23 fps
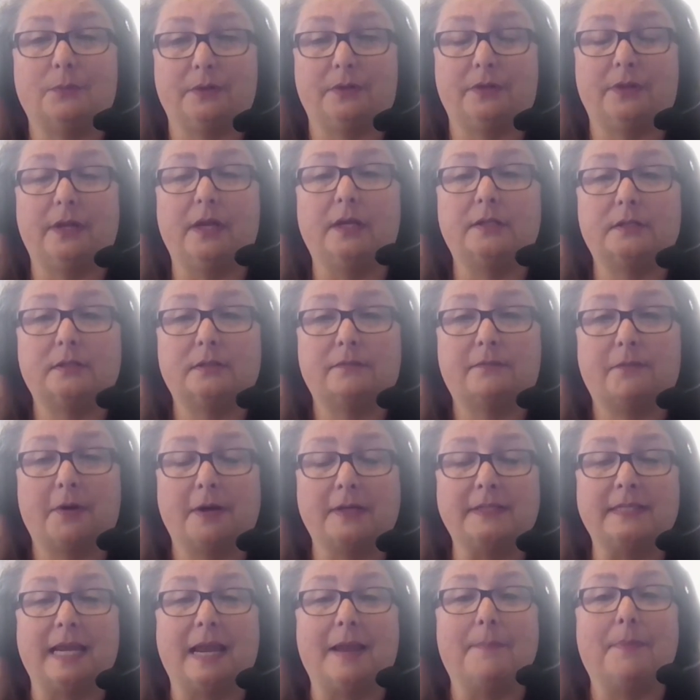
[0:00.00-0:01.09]
with this. For
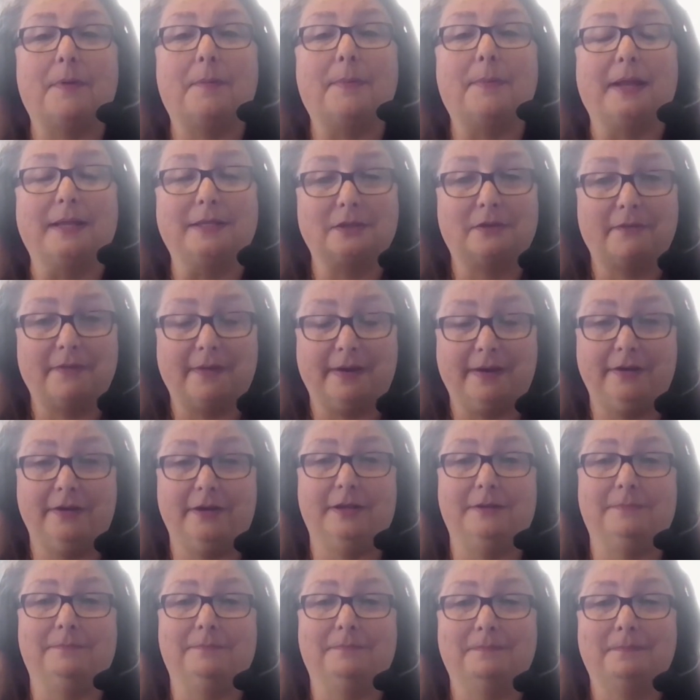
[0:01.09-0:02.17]
example,
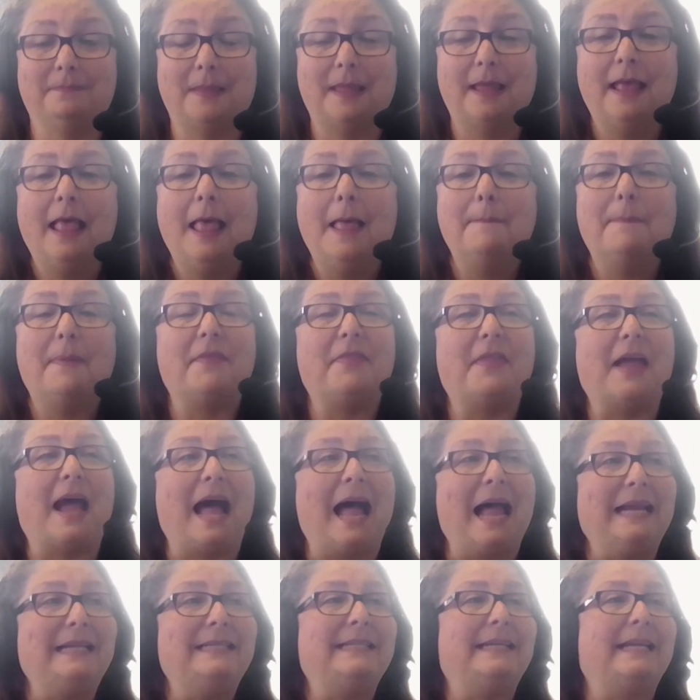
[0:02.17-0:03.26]
Pennsylvania. But the
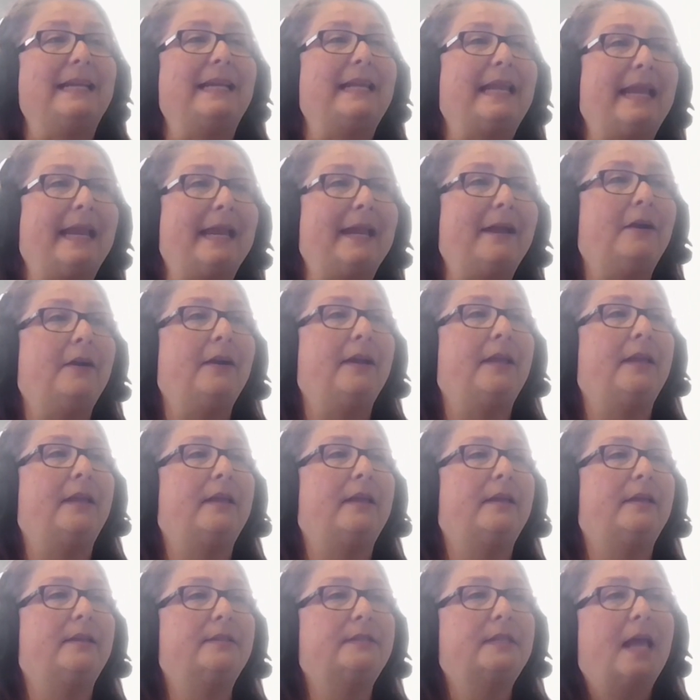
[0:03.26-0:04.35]
idea here
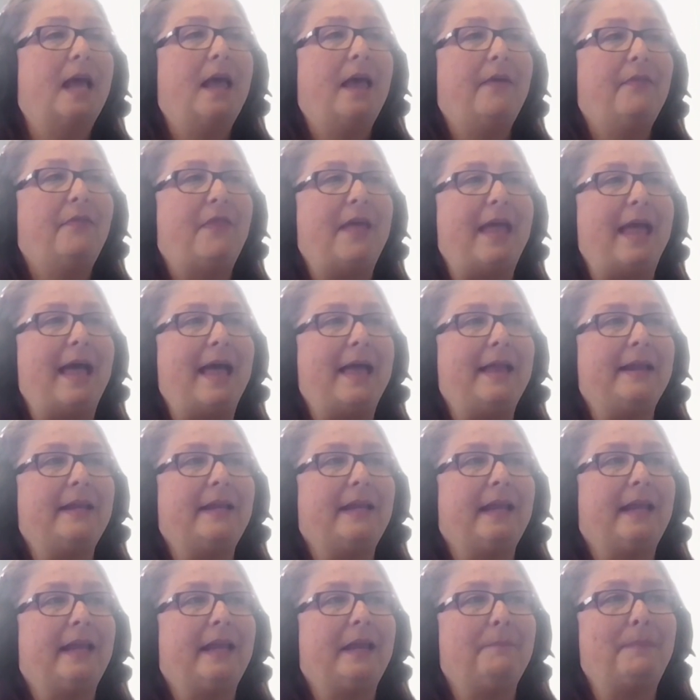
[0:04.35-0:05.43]
is that
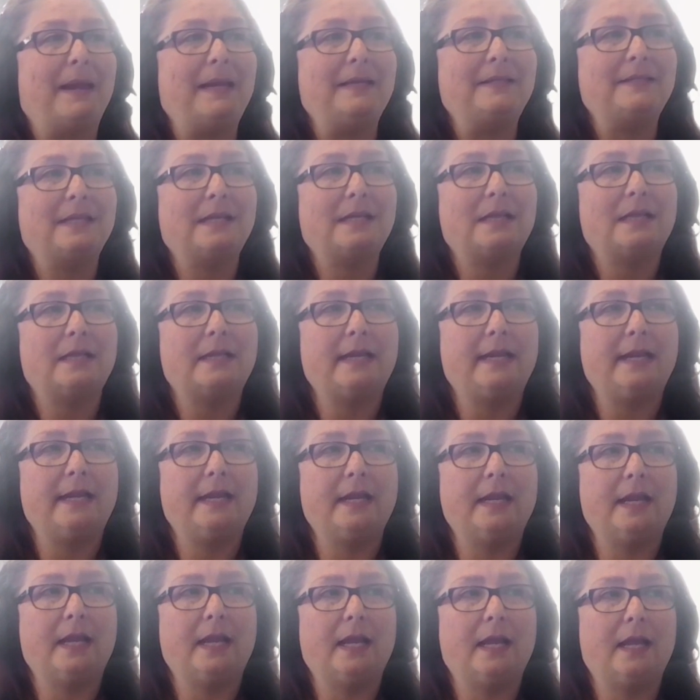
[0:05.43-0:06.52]
it
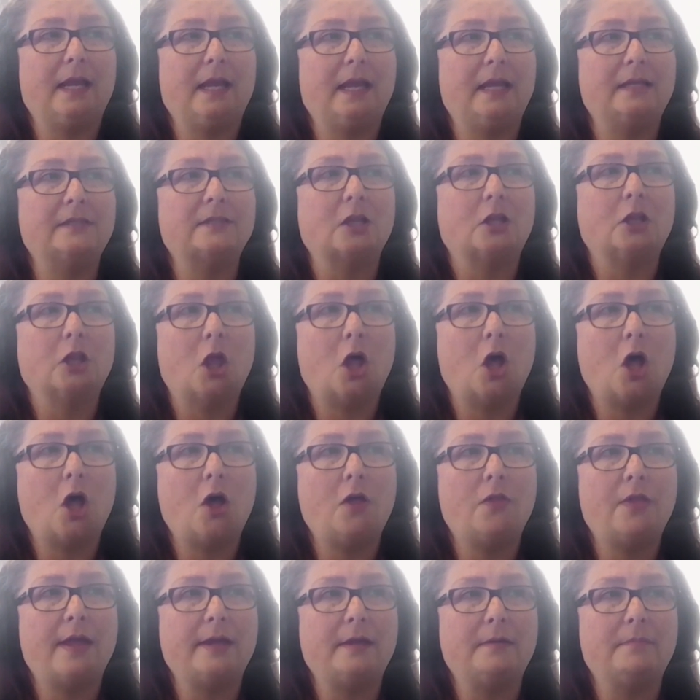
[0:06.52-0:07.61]
basically is a
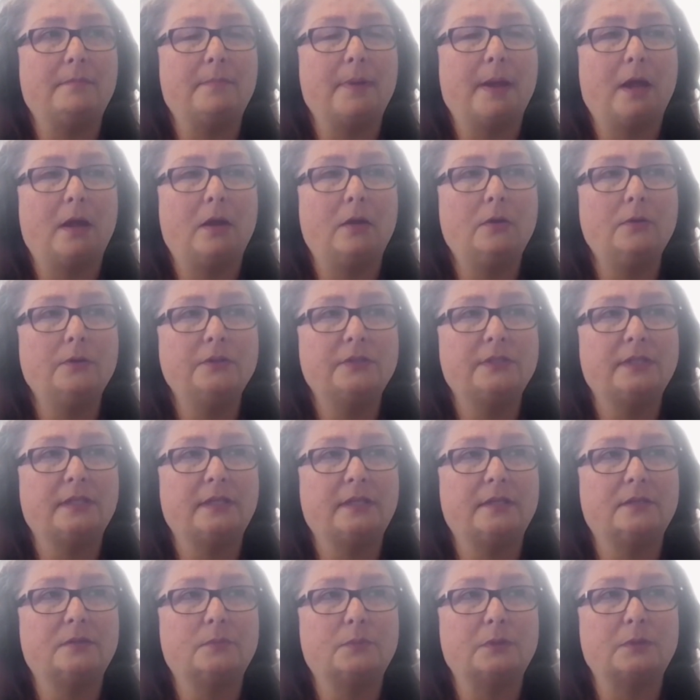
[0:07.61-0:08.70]
law that
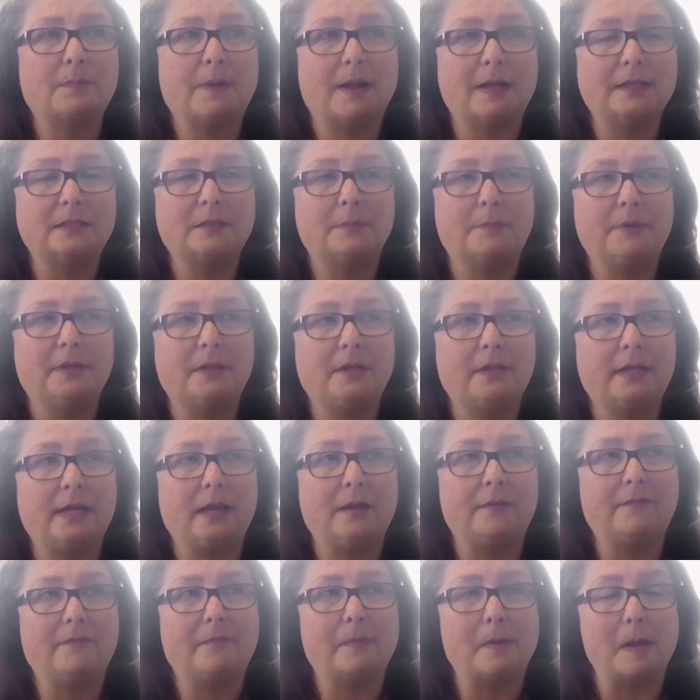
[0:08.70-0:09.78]
imposes
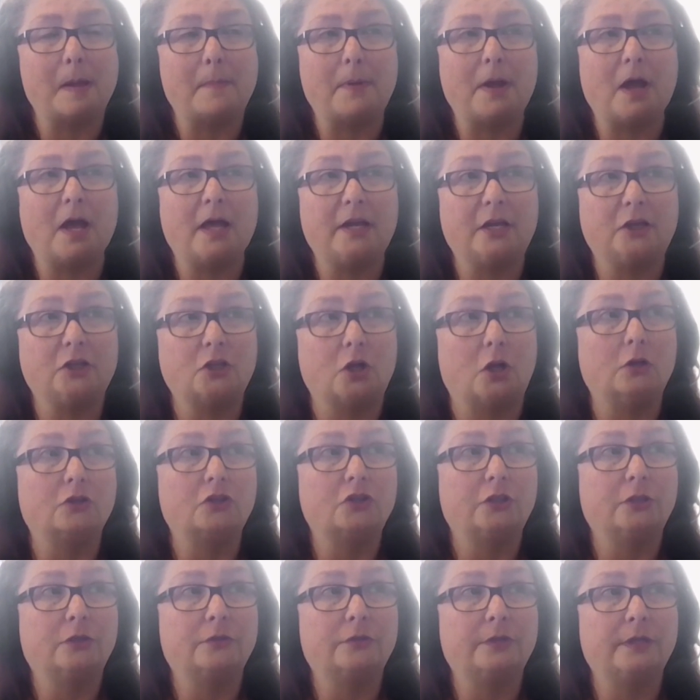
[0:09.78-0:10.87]
responsibility upon adult
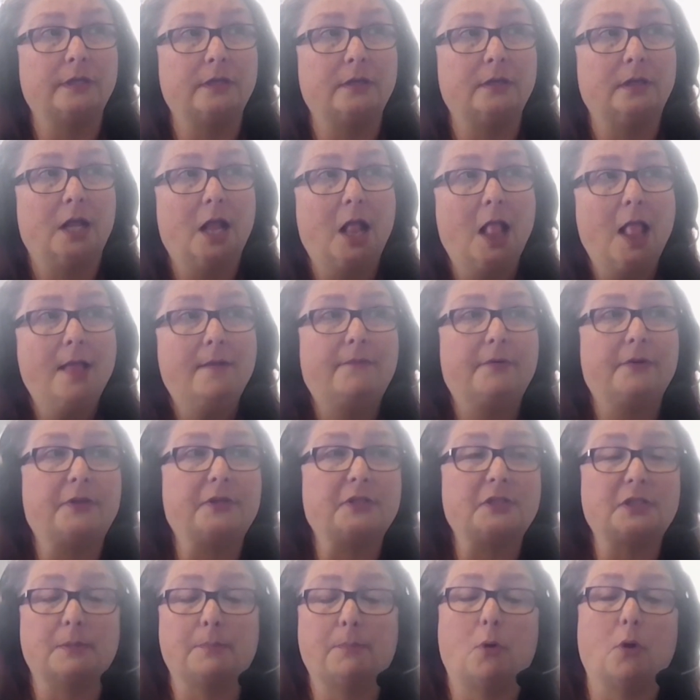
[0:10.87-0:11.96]
children for the
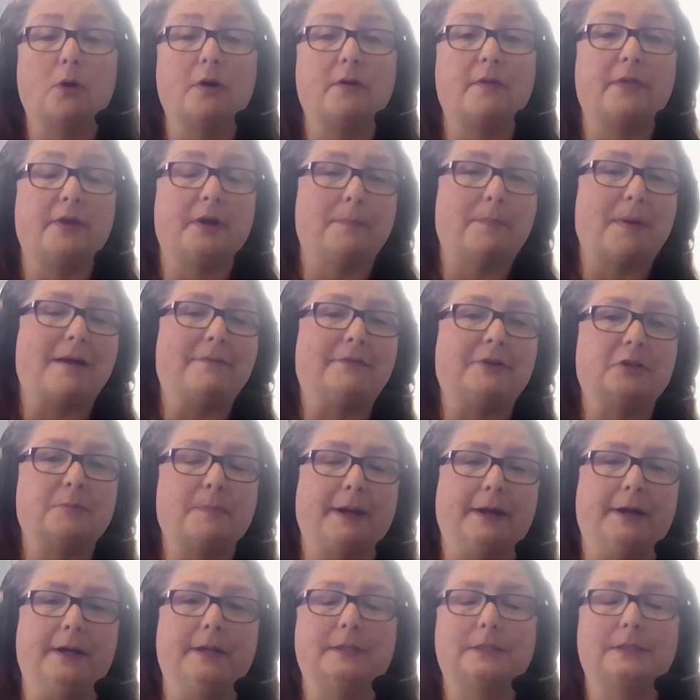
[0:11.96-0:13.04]
support of their impoverished
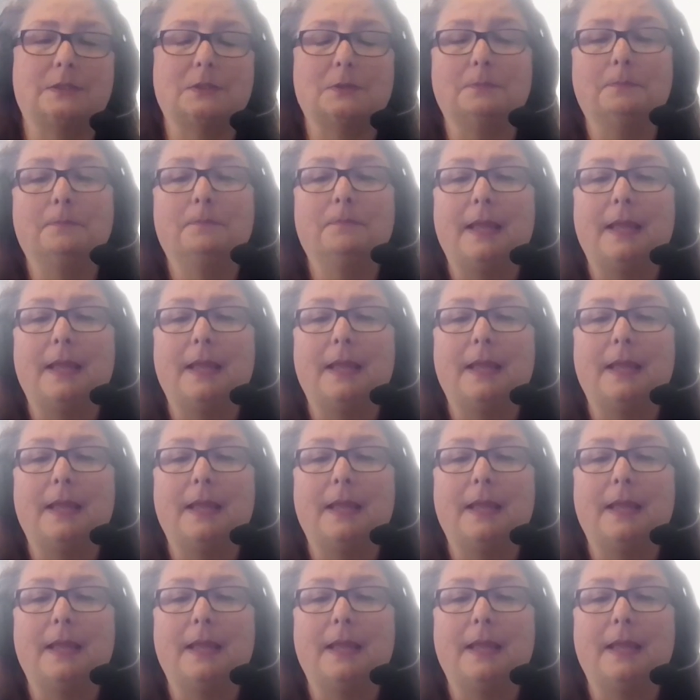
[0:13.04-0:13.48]
parents.